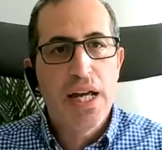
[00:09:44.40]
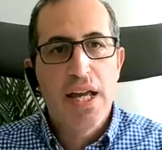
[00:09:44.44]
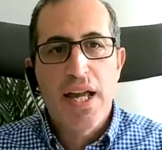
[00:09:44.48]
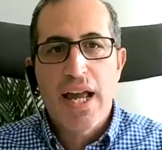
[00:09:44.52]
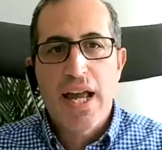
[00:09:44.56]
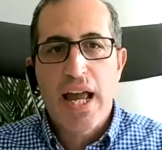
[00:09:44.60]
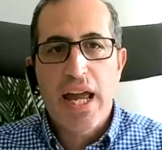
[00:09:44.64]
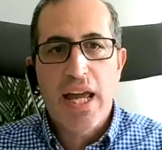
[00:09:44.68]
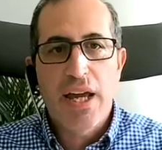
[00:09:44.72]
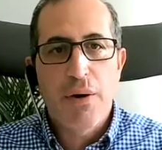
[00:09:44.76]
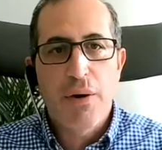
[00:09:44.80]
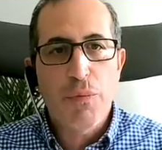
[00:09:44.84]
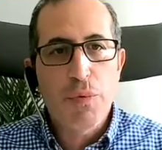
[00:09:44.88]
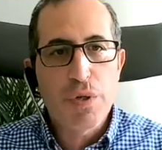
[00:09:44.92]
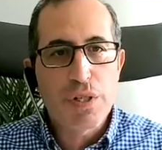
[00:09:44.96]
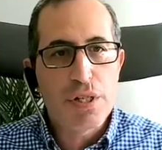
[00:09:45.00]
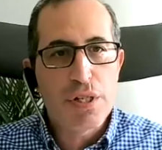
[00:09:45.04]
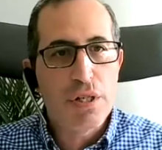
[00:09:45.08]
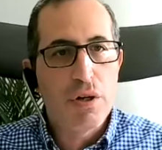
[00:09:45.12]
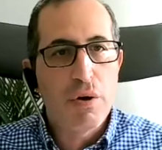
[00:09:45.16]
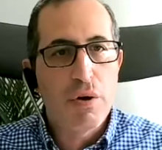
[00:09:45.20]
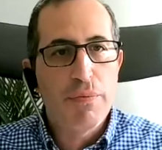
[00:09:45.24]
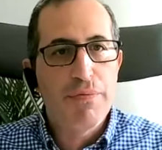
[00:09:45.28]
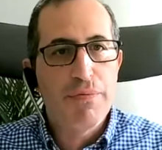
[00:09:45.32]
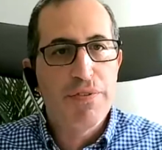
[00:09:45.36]
It was an
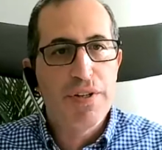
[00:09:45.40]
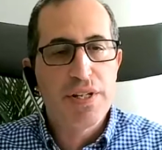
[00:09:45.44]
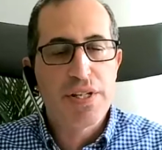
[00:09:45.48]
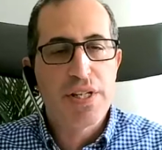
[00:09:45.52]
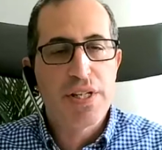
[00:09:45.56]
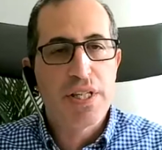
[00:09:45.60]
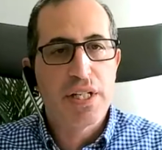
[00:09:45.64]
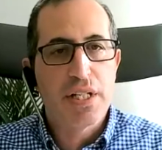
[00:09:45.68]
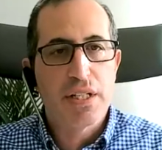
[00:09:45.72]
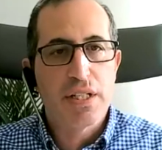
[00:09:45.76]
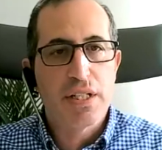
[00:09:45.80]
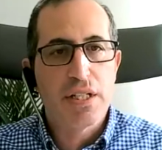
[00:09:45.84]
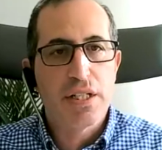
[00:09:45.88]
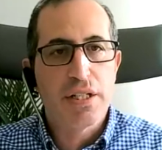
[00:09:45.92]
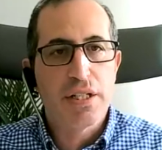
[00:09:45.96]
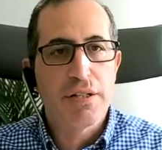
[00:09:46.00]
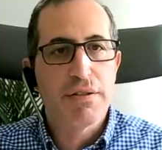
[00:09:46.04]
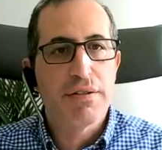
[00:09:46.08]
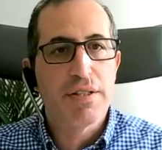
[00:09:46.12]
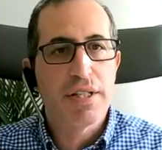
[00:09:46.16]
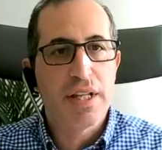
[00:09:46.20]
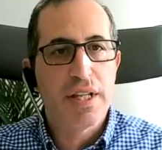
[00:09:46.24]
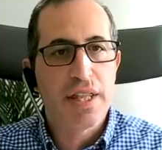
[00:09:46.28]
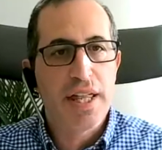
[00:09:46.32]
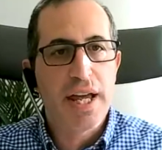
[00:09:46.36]
obvious thing to do to
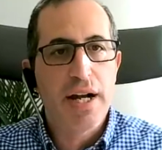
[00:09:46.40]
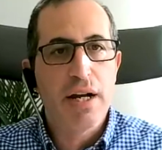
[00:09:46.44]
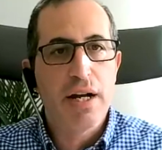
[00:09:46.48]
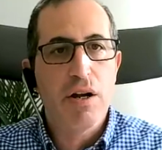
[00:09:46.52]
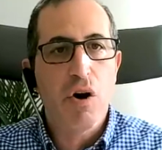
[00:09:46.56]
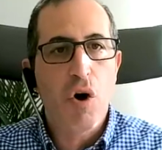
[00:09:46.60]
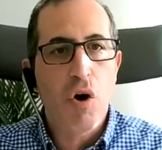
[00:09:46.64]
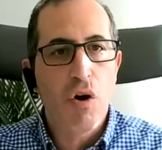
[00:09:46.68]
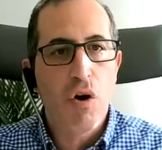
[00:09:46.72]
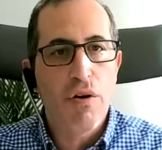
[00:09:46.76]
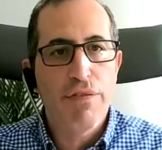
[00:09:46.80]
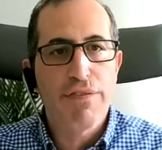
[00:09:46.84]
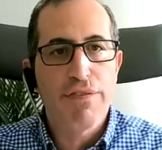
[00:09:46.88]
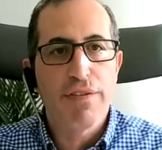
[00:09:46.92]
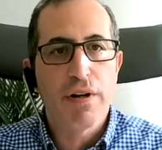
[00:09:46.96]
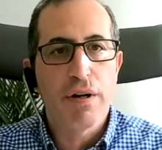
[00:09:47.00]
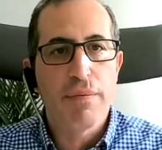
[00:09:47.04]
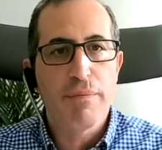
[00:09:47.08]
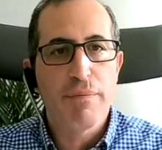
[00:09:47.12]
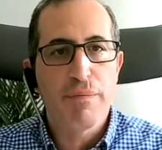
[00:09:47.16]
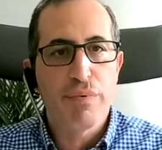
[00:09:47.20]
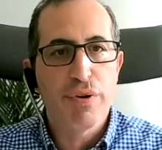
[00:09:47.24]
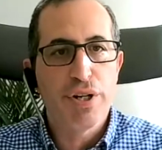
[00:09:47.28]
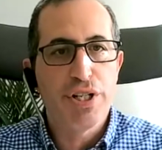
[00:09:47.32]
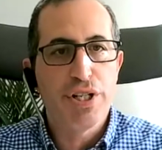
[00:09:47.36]
then offer
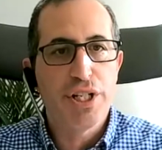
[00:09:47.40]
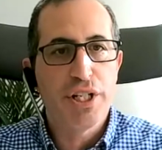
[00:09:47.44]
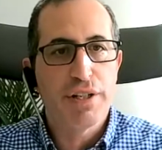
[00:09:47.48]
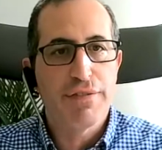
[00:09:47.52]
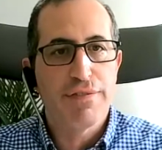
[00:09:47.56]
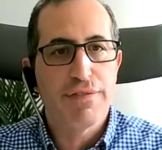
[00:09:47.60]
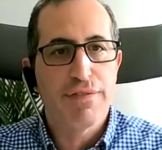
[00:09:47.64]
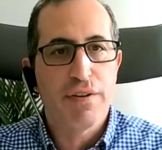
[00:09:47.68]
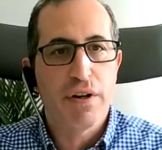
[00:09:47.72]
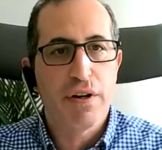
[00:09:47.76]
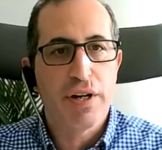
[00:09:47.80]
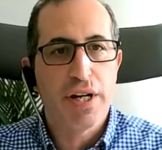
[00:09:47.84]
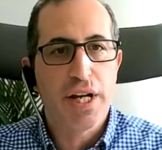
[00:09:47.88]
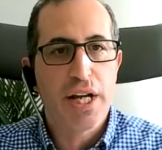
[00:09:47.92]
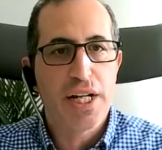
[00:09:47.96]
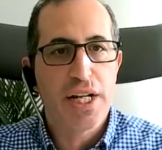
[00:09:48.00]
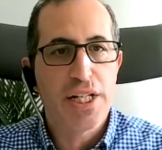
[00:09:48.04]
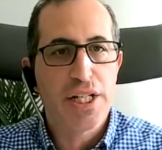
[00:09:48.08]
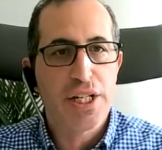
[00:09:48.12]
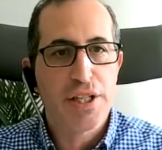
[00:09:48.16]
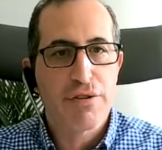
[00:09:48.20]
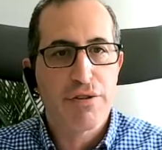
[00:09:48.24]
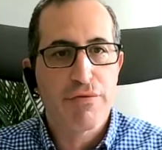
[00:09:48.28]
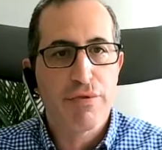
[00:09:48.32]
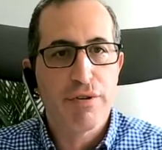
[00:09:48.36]
bridging finance
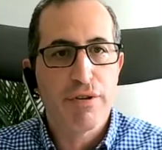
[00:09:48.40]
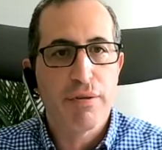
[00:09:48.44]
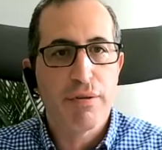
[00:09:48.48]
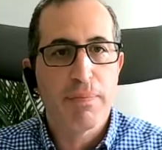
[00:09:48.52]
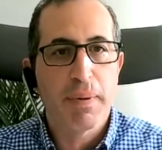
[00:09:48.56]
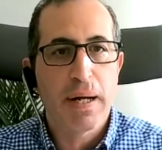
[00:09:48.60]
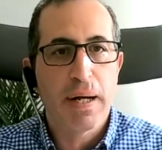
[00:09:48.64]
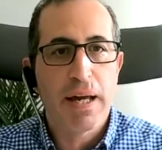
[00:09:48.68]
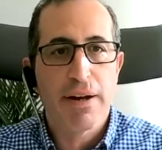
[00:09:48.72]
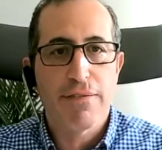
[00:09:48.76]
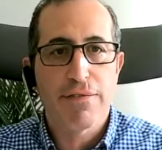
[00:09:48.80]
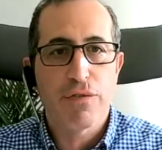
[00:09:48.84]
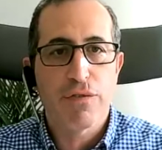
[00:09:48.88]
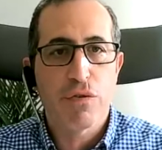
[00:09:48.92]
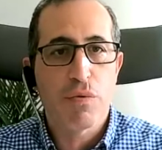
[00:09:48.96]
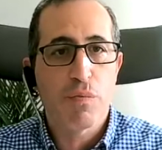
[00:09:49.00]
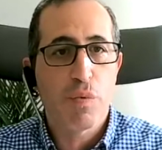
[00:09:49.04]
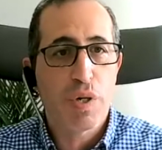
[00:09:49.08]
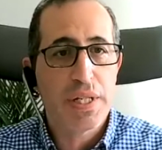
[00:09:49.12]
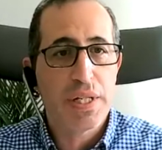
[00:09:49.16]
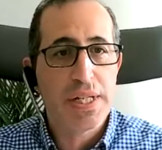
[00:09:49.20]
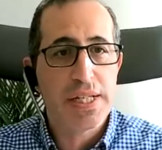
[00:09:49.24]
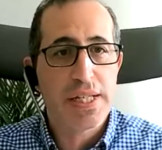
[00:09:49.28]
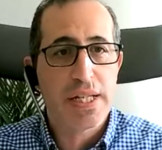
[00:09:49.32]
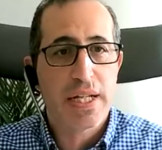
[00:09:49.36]
through the platform,
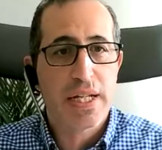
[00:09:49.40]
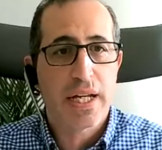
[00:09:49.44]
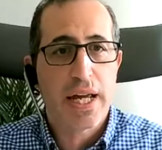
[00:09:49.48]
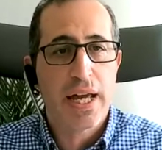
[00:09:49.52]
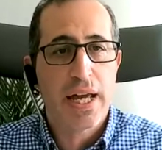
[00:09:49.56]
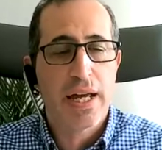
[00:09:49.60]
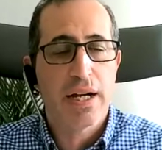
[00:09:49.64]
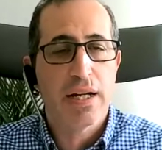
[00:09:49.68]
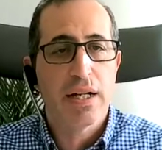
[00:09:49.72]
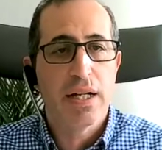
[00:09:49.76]
once again,